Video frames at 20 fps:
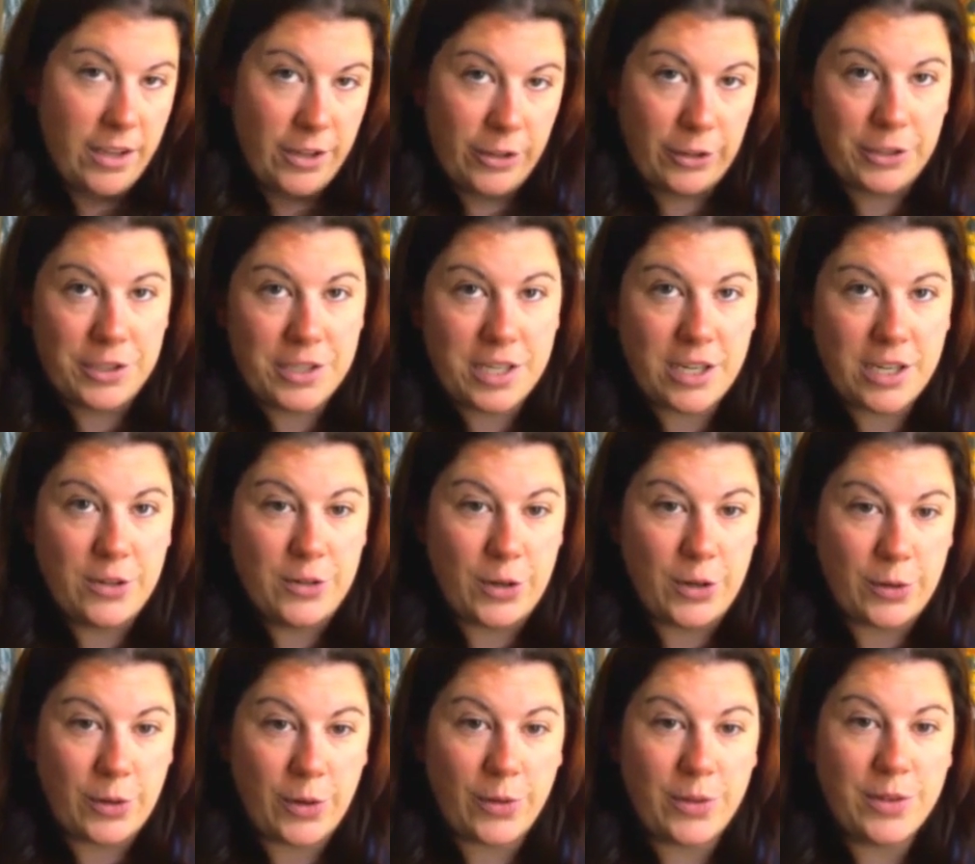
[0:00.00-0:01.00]
Christine, you
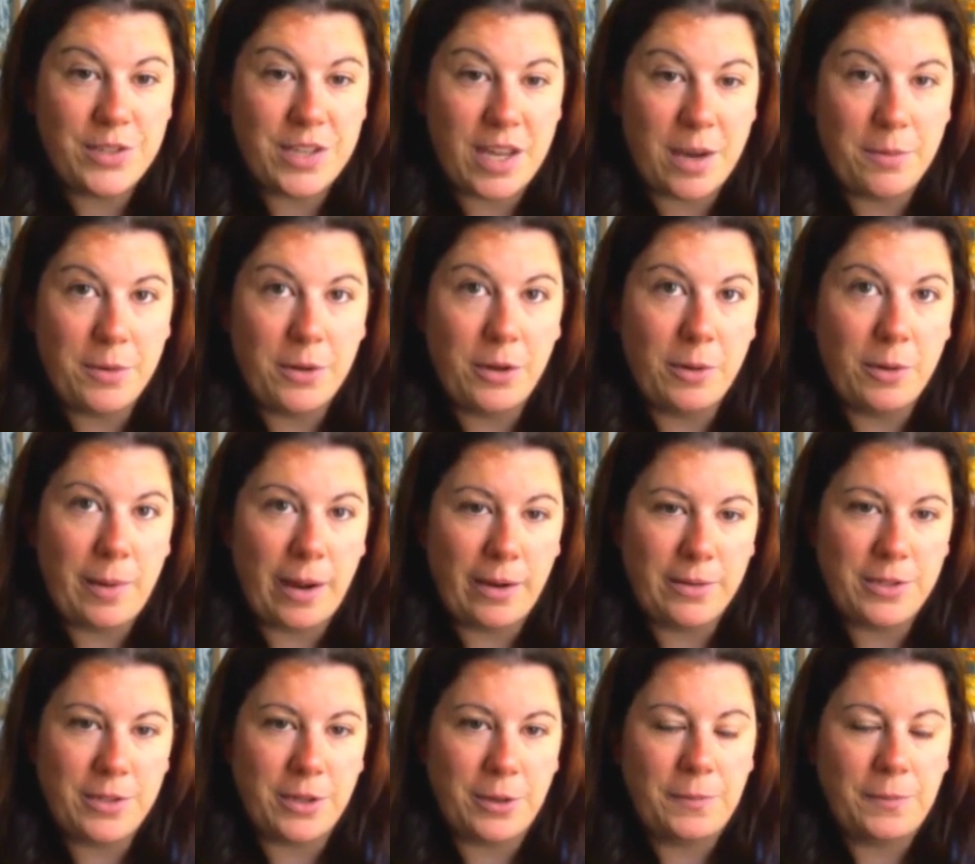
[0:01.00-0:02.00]
don't know this yet, but you're
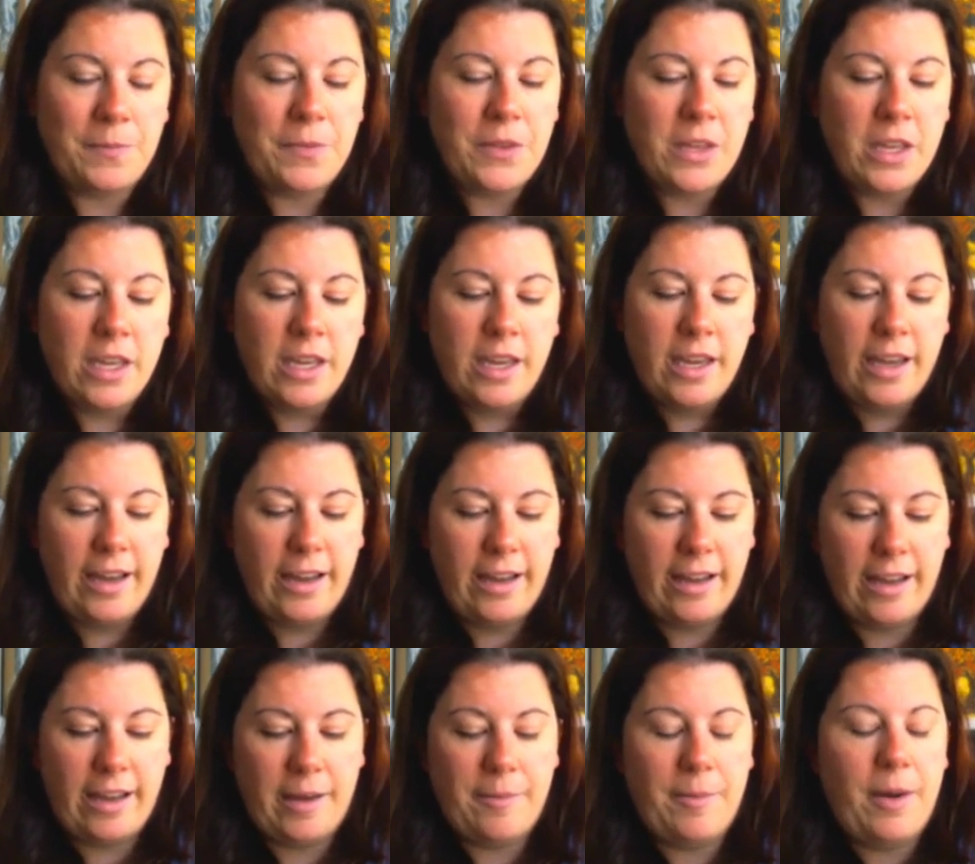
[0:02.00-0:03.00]
about to.
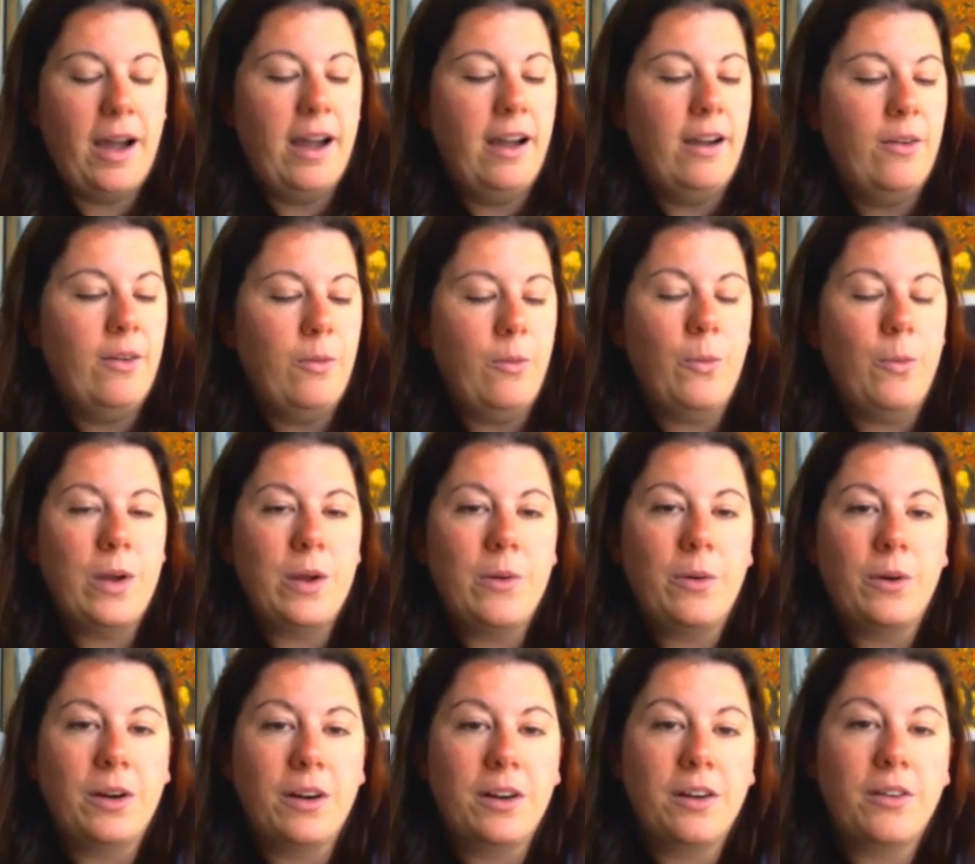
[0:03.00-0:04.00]
We
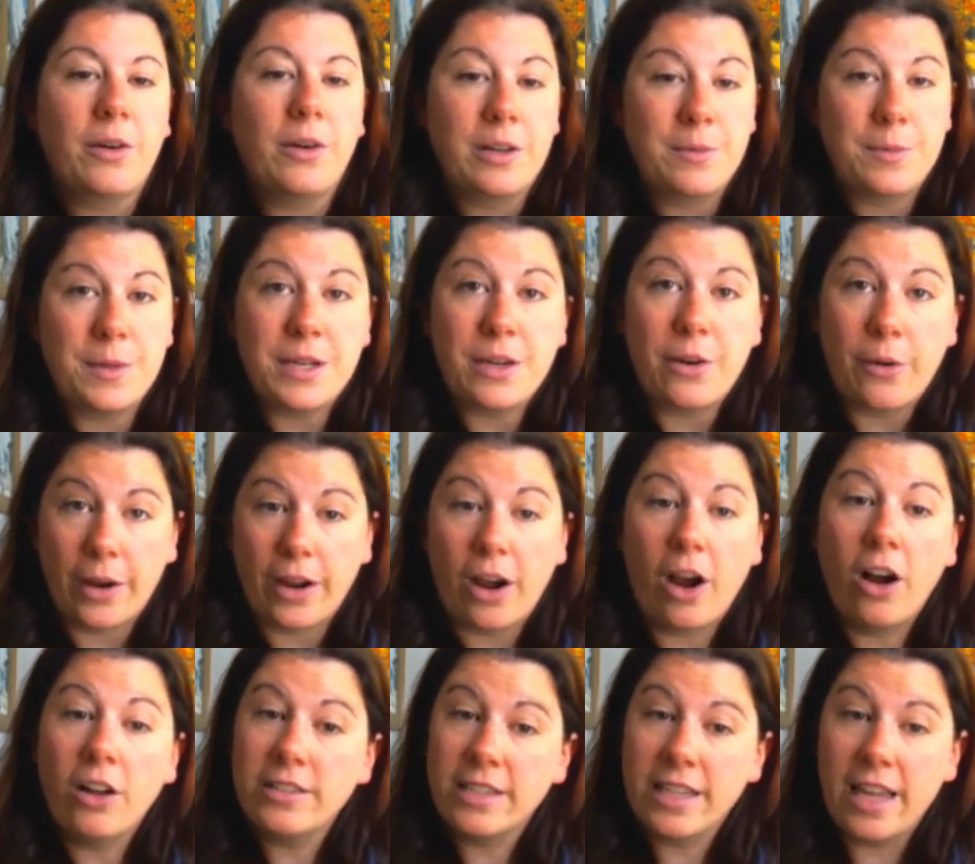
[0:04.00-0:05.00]
were going to be going
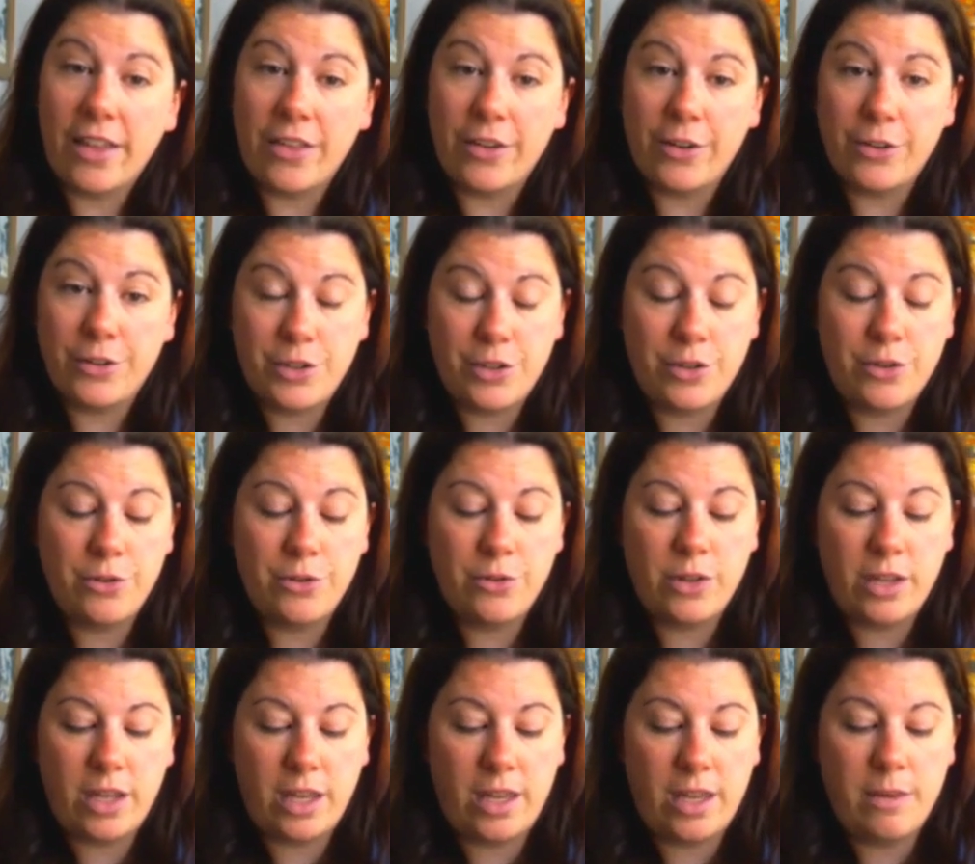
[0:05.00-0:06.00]
all together to
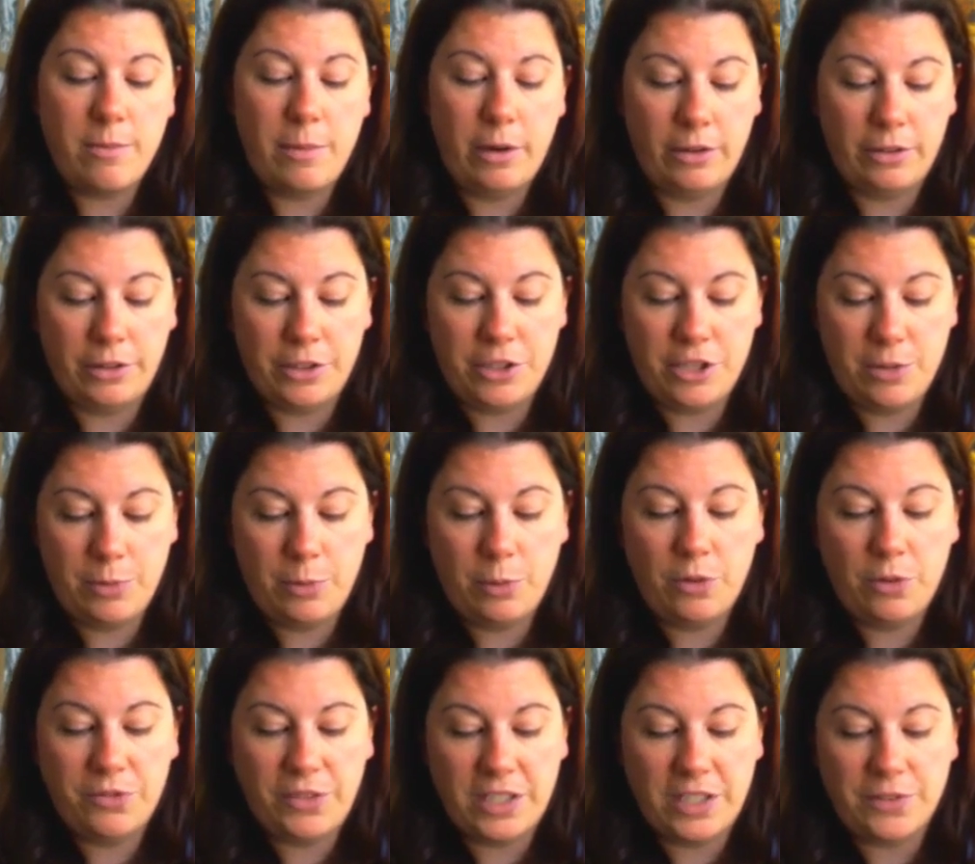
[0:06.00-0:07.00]
the Maryland Sheep and
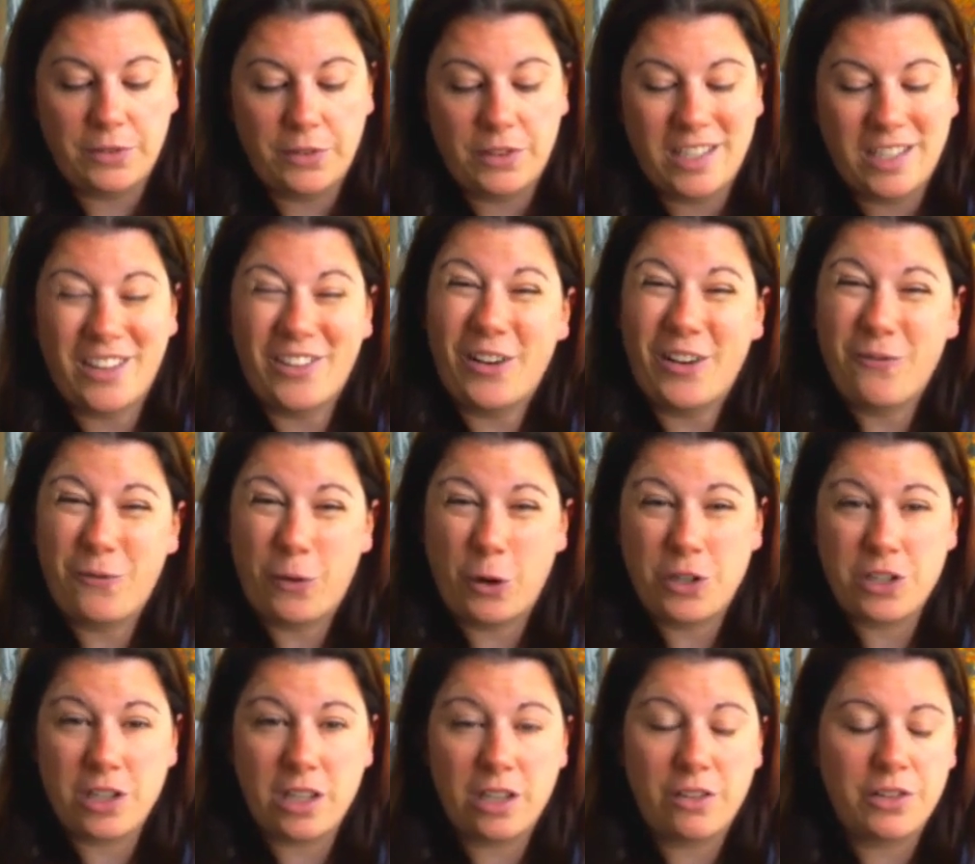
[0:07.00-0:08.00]
Wool Festival together.
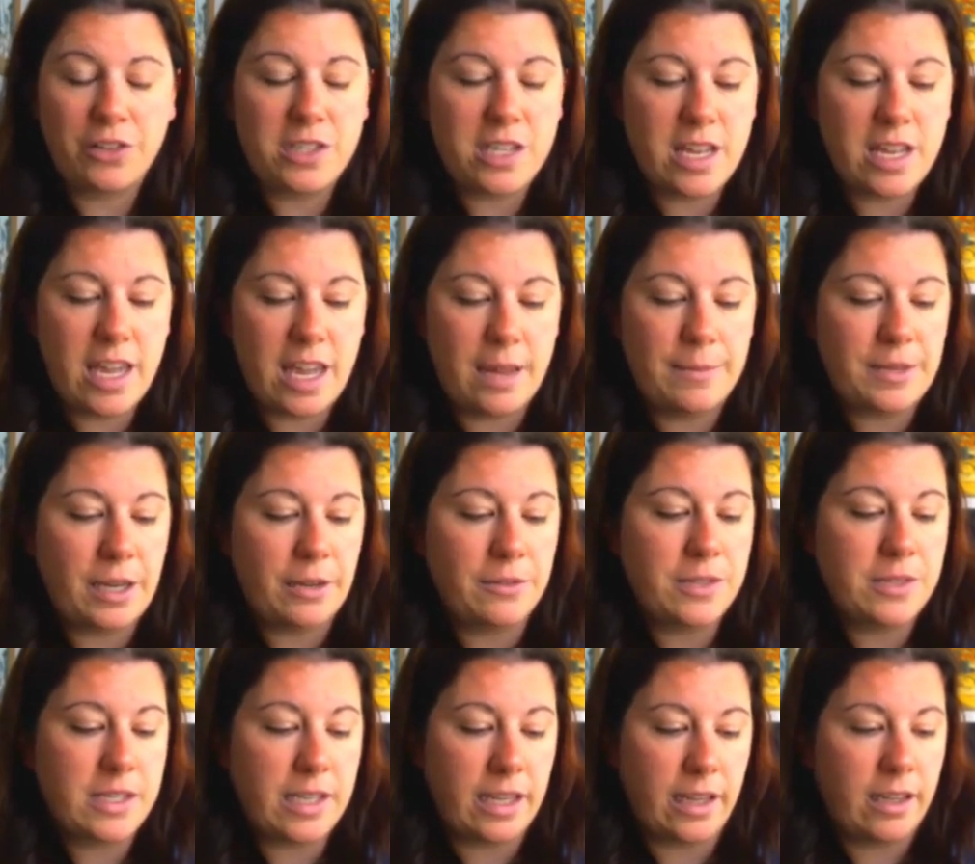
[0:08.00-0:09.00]
Unfortunately, Christine came down
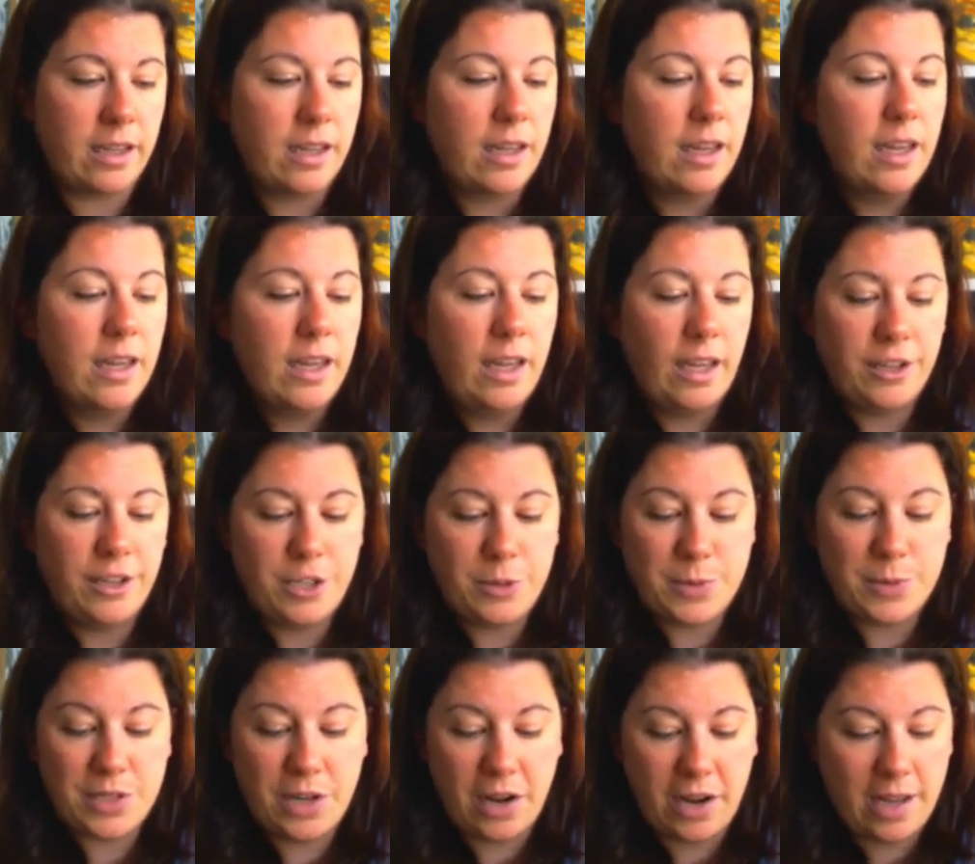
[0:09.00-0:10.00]
sick and she
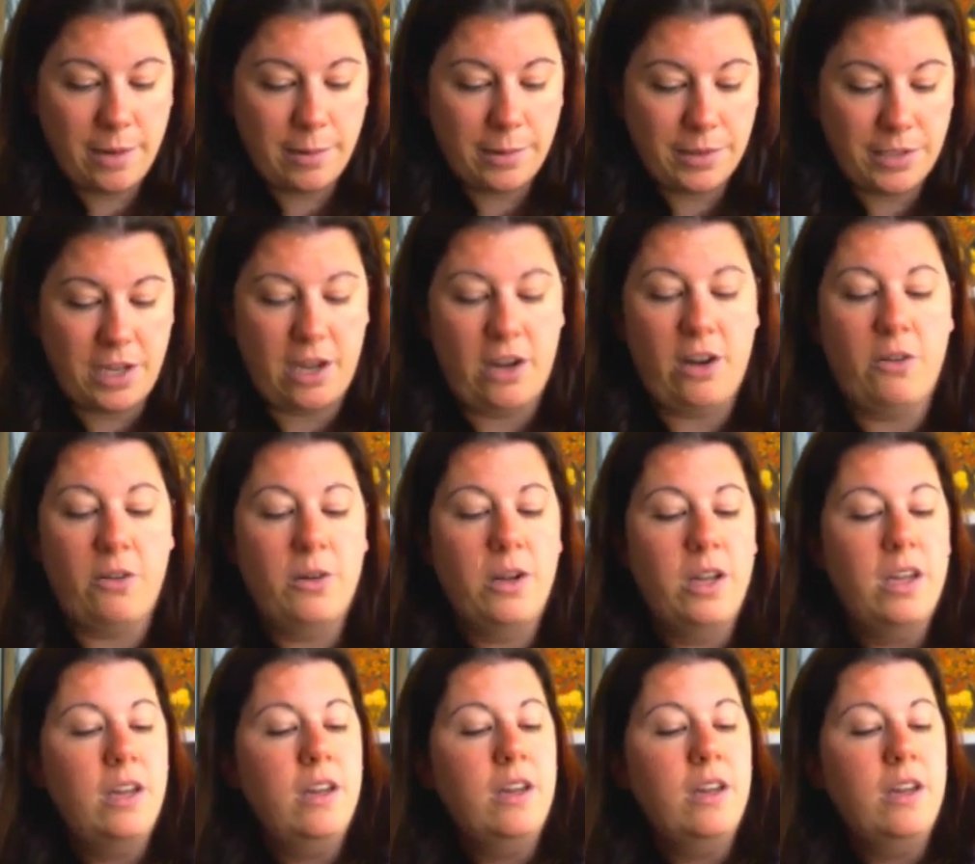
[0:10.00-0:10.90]
was not able to go.